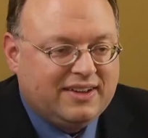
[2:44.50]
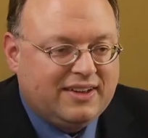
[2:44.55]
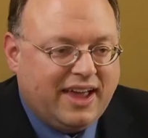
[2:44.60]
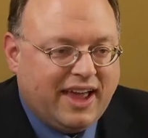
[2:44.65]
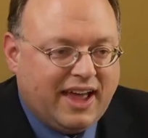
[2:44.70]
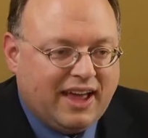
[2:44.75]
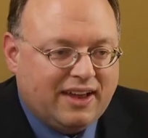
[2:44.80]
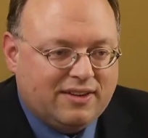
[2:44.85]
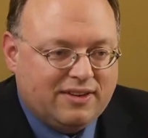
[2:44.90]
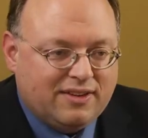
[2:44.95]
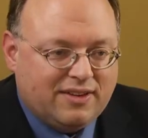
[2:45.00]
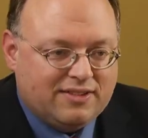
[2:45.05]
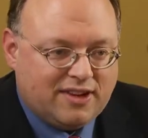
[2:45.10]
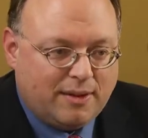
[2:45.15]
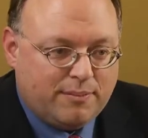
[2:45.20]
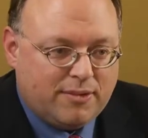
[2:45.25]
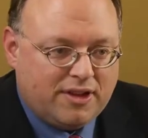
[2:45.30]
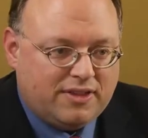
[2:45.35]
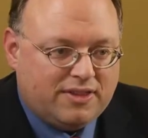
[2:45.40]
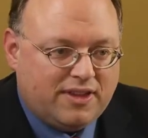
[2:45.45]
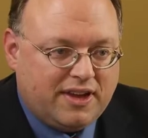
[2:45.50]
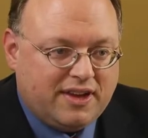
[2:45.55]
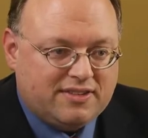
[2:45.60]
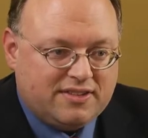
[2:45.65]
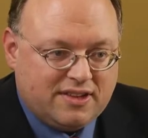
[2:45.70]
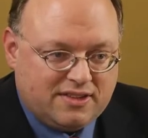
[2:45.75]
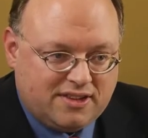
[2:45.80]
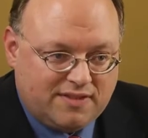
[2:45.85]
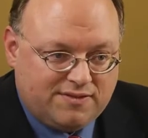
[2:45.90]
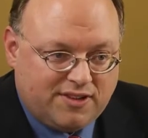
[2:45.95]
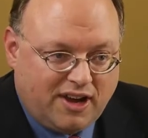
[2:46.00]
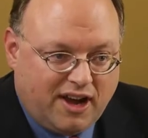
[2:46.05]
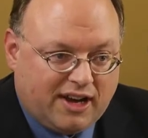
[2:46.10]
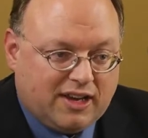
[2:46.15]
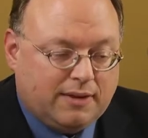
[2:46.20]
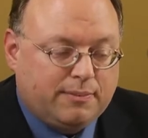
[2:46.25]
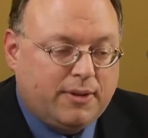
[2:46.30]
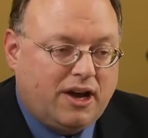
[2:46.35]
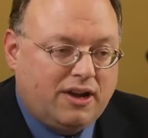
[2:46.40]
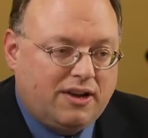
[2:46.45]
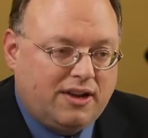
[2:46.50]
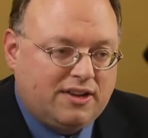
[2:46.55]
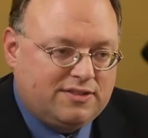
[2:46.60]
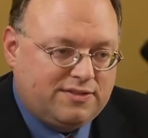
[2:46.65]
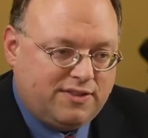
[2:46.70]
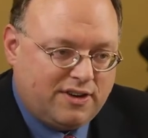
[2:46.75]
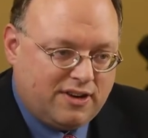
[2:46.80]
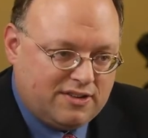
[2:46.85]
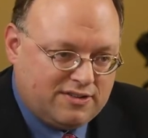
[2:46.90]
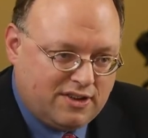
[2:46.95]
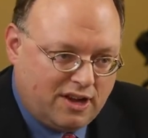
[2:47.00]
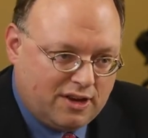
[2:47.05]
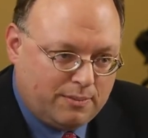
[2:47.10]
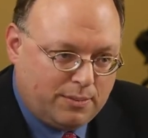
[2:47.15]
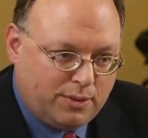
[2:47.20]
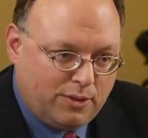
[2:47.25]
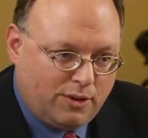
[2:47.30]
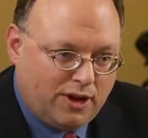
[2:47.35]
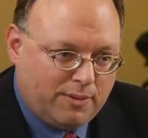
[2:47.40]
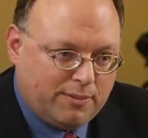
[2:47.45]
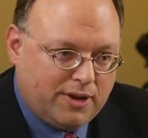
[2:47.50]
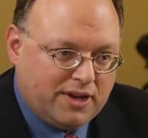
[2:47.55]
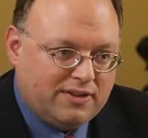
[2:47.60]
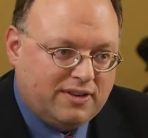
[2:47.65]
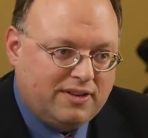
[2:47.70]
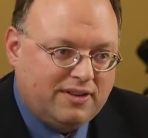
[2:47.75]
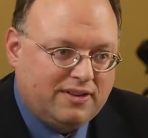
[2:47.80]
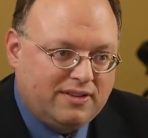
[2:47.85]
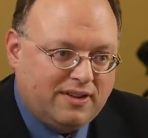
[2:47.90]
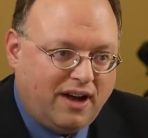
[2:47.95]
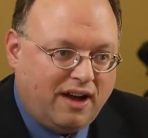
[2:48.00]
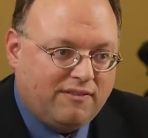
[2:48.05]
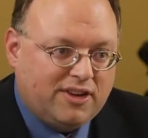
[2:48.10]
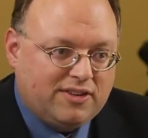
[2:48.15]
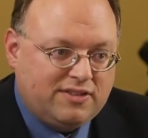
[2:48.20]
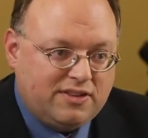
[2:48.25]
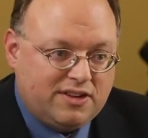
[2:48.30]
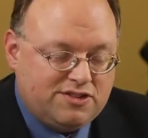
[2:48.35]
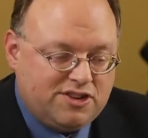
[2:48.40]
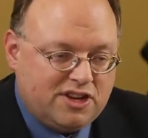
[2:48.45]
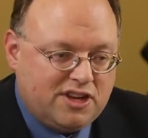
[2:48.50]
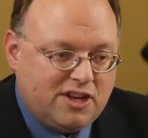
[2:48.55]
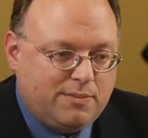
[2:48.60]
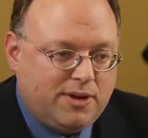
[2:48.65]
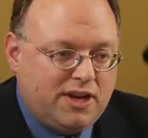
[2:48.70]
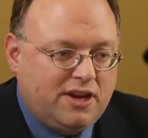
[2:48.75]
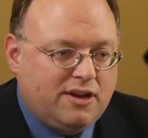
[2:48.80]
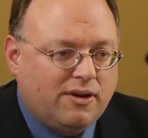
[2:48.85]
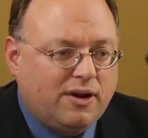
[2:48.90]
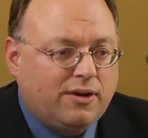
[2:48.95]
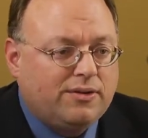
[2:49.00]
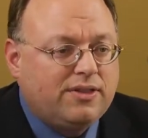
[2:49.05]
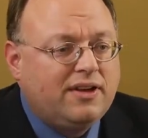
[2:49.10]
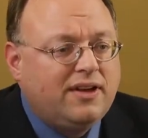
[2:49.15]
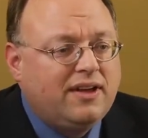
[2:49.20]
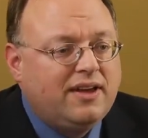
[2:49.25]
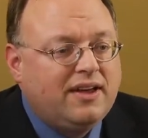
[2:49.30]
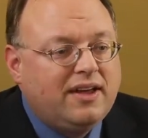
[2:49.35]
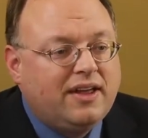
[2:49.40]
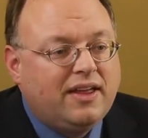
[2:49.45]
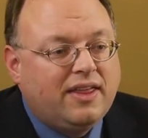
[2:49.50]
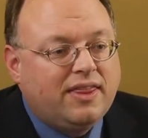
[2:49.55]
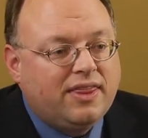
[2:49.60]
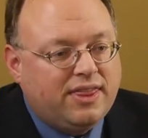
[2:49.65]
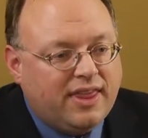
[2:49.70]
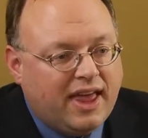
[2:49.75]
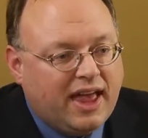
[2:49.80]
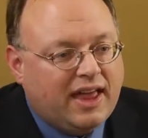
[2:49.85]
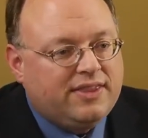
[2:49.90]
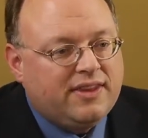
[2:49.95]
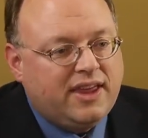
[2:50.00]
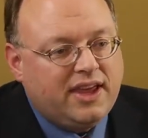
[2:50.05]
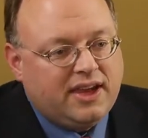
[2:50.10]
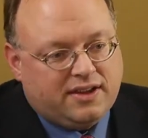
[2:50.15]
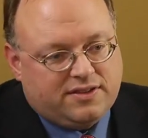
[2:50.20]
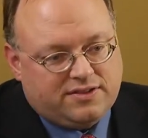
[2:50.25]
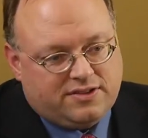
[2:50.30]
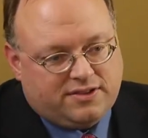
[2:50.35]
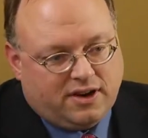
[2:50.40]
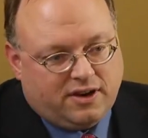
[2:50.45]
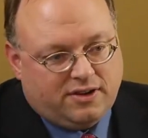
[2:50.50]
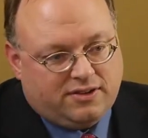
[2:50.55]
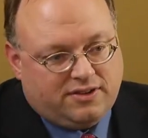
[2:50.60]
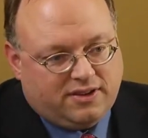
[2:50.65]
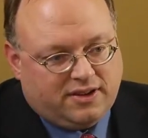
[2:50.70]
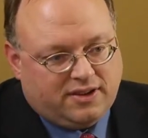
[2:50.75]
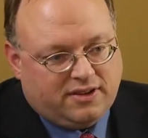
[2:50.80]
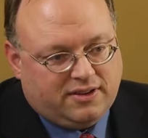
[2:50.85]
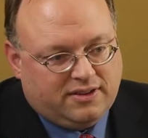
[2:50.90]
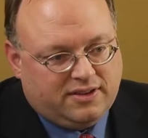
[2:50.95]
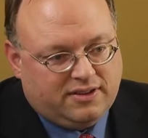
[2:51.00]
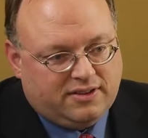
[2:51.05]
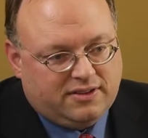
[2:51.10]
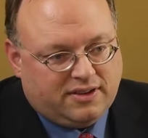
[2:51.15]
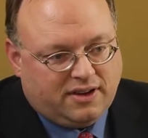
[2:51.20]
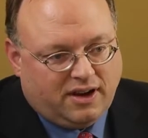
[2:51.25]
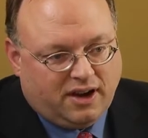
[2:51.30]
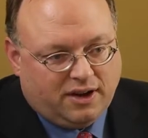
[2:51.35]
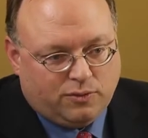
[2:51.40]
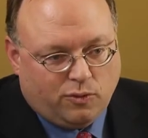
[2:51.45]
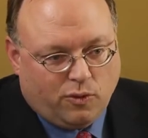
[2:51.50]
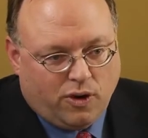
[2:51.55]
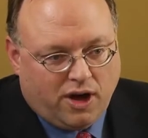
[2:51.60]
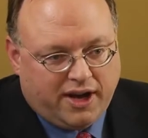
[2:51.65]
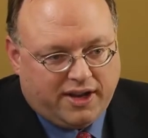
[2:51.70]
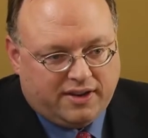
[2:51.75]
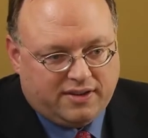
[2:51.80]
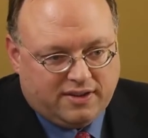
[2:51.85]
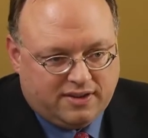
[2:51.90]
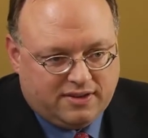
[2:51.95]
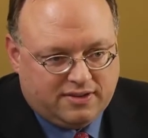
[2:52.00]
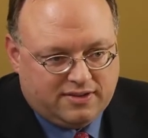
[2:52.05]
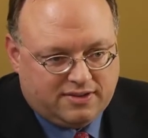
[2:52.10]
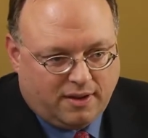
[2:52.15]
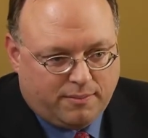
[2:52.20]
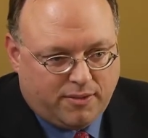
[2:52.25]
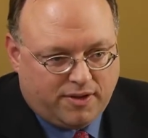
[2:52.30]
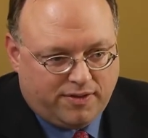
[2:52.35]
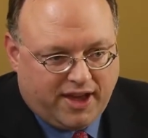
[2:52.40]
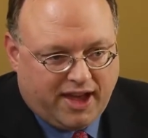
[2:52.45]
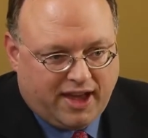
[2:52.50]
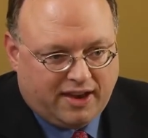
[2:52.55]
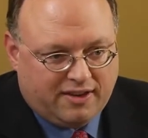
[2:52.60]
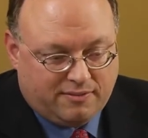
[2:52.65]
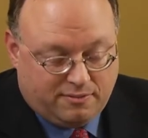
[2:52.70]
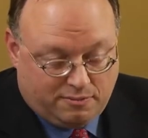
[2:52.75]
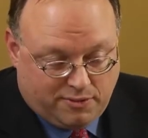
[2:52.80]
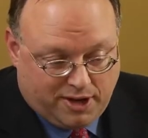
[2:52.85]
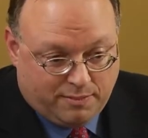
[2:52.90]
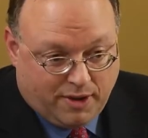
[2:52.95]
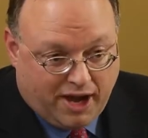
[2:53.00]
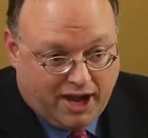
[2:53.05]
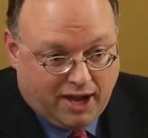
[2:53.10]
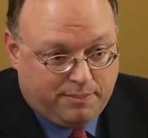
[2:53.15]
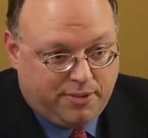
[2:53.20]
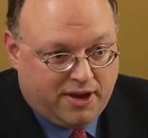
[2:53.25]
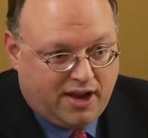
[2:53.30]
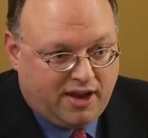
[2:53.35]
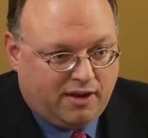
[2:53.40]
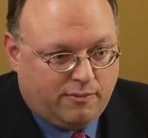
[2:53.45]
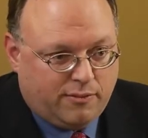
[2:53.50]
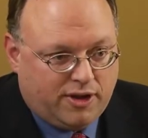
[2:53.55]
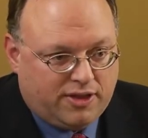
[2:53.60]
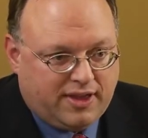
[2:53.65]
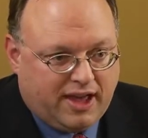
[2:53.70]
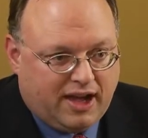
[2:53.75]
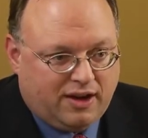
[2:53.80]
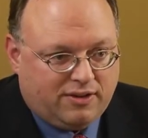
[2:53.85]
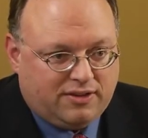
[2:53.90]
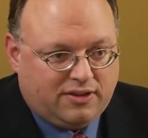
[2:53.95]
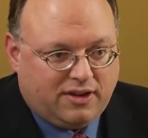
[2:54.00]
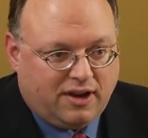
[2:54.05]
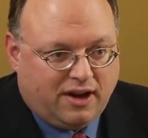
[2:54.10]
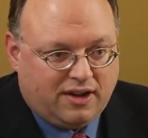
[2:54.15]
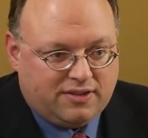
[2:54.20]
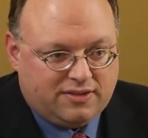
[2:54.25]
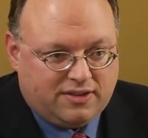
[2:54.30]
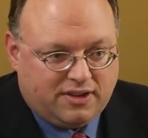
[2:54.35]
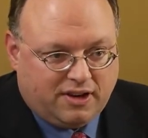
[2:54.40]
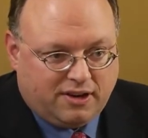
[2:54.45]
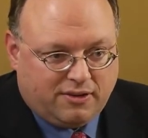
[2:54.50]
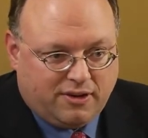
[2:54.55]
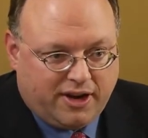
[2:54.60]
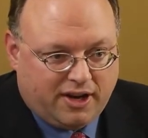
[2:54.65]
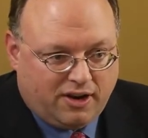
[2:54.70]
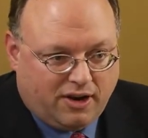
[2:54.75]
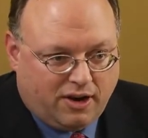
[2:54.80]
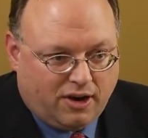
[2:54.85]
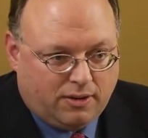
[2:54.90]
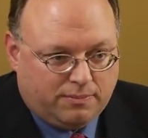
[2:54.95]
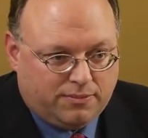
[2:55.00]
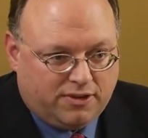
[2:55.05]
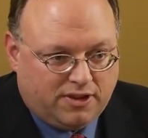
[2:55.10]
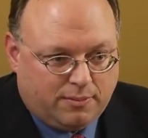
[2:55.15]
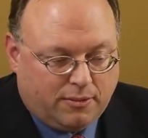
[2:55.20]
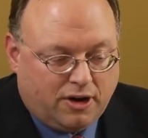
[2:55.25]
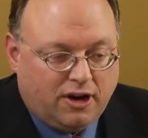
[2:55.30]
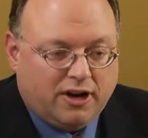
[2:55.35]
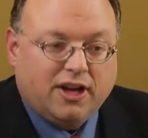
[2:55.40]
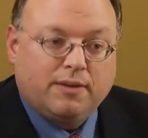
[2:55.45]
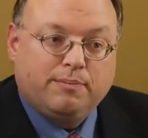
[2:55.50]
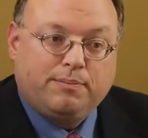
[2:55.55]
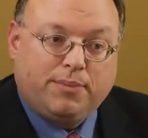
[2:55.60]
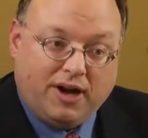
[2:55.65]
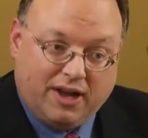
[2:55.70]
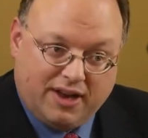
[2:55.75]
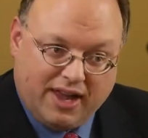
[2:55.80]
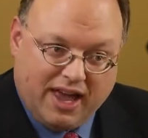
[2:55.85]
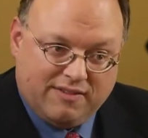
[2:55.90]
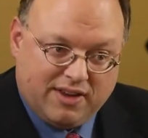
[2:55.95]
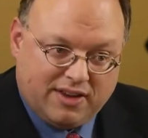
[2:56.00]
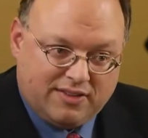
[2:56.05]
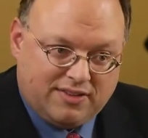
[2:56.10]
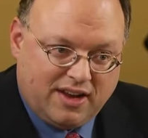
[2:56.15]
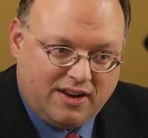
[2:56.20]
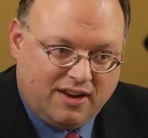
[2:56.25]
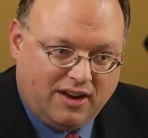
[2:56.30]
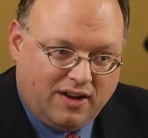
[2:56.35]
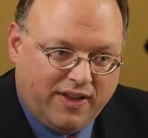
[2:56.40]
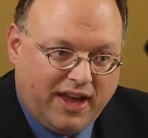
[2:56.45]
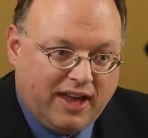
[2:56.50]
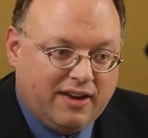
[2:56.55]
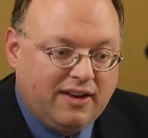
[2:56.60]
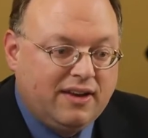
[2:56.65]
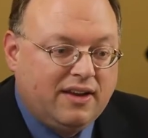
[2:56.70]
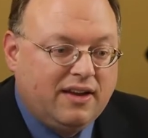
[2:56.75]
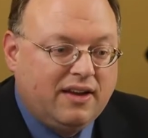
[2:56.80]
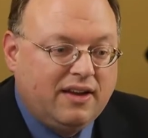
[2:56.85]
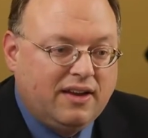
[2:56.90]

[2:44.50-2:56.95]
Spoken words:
and some of the things that they've talked about as far as unemployment, obviously GDP growth, then they can start to unwind some of that, in my opinion, without causing great harm to the market. But having said all that,